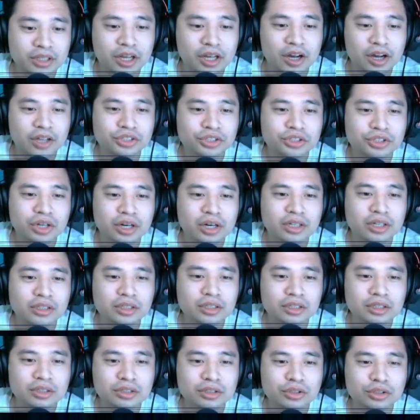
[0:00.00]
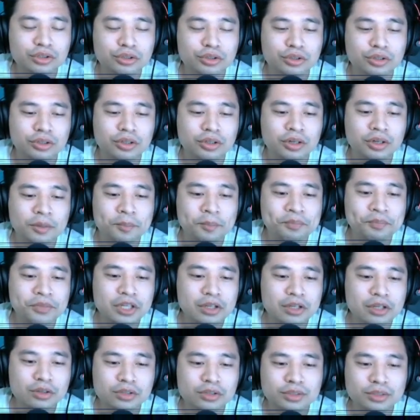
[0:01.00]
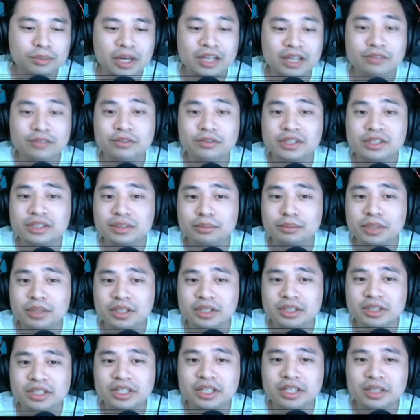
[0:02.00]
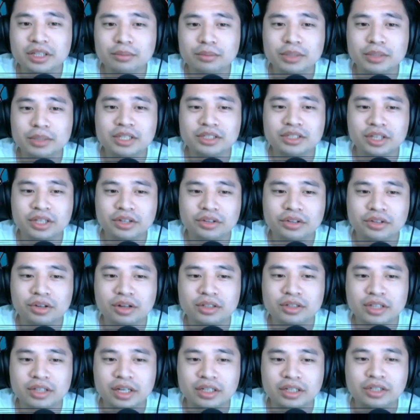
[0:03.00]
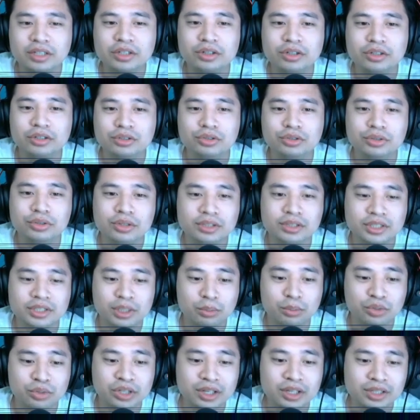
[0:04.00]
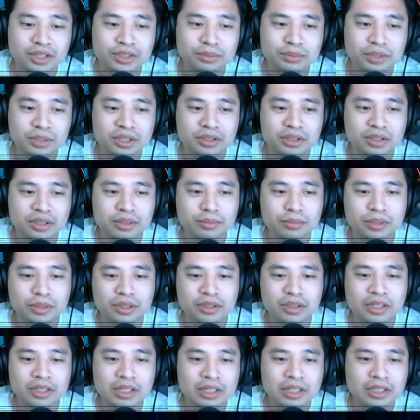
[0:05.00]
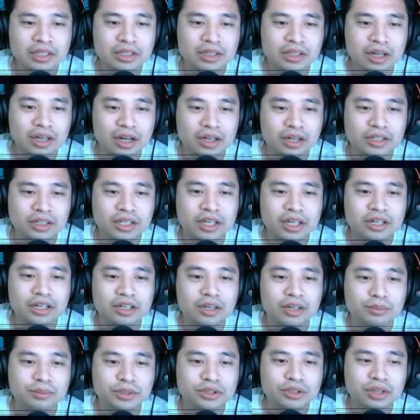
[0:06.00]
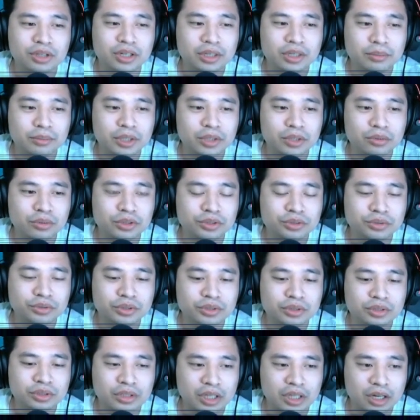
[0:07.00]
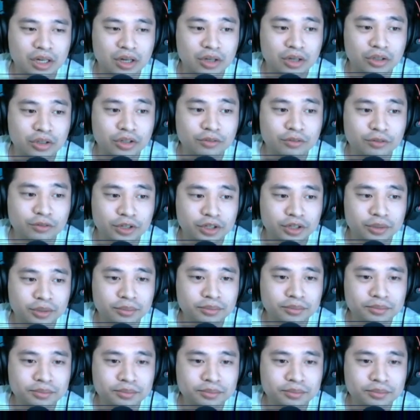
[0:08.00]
Now I tried to use my invincibility here because I thought that he could do the same with his Prilia, but he ended up stunning me, which was good for him.